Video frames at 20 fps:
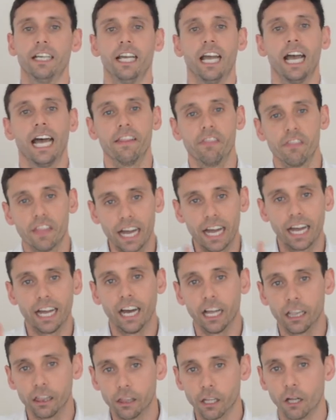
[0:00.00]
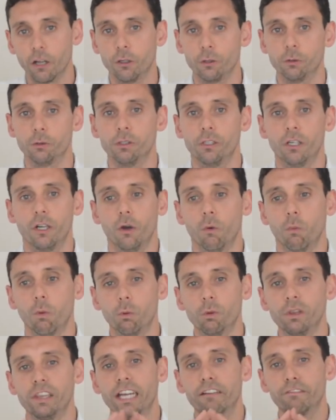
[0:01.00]
And that alone
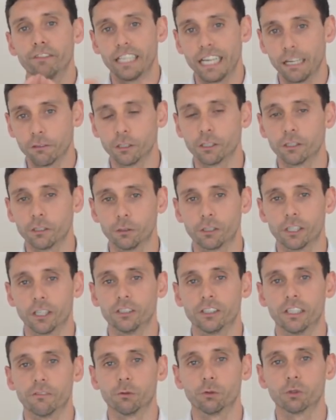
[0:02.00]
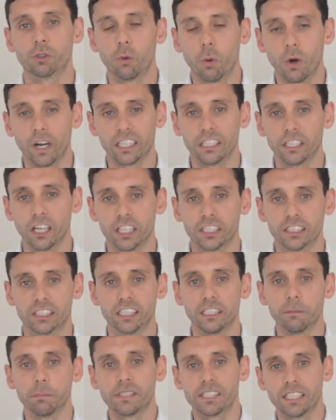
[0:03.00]
will level out the glucose levels quite
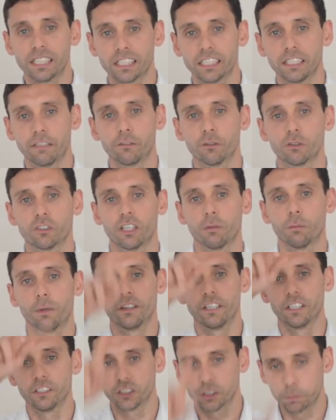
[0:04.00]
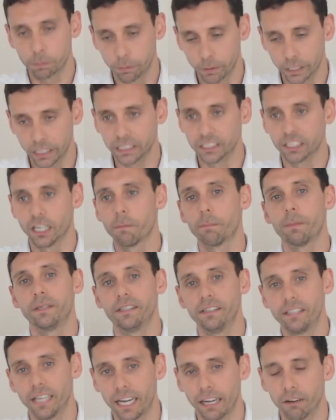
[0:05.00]
nicely, particularly if you're someone that springs up
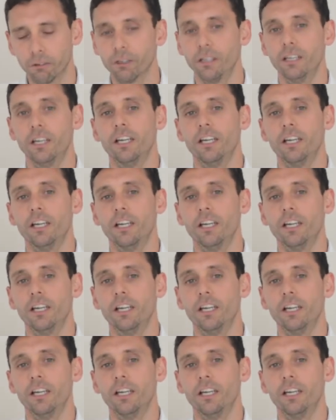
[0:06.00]
and down.